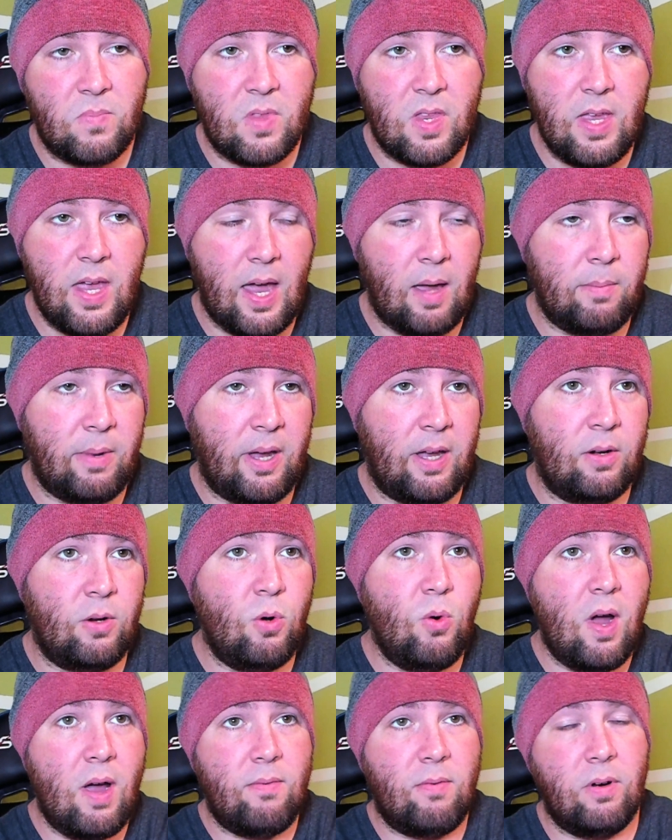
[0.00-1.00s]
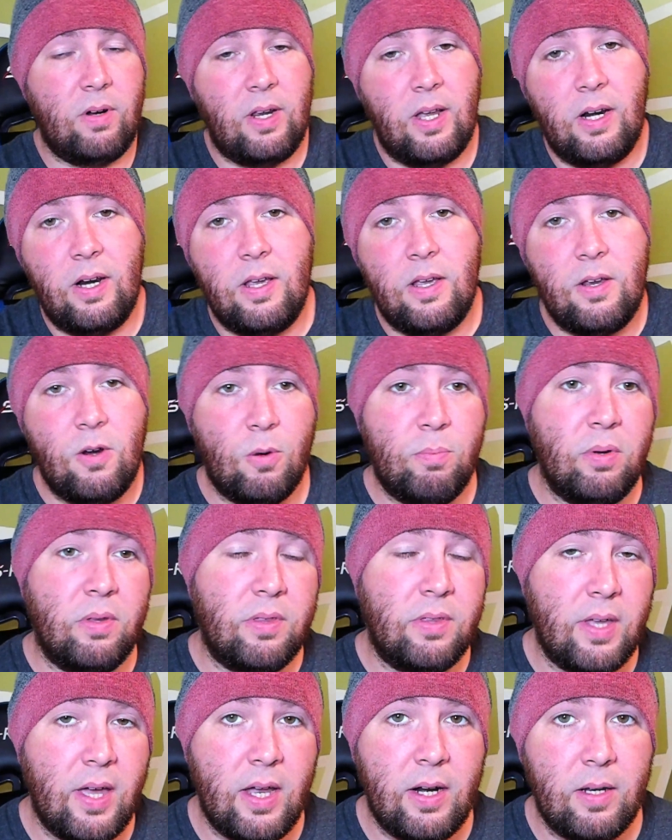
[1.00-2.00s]
Yeah, man. Whoever did it, you're
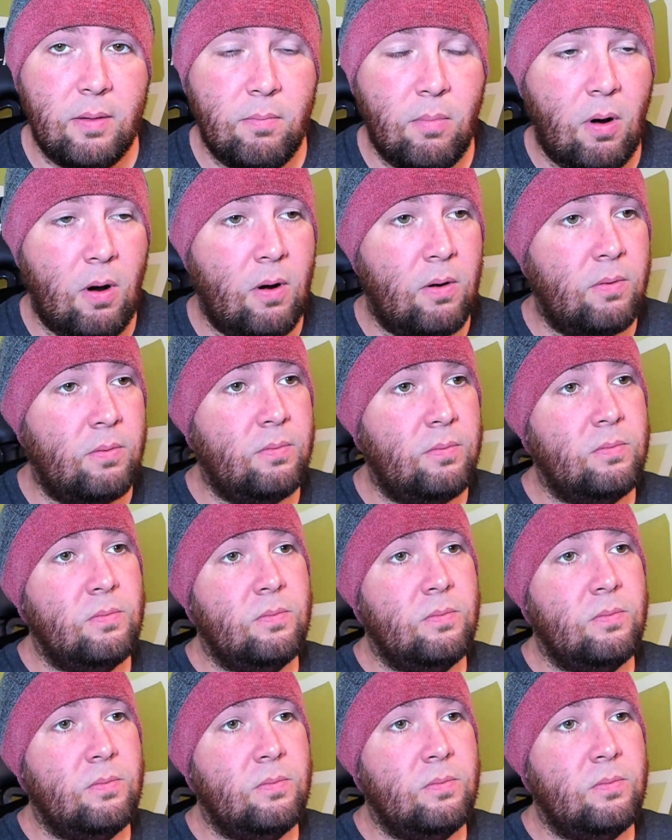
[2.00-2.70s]
pathetic, bro.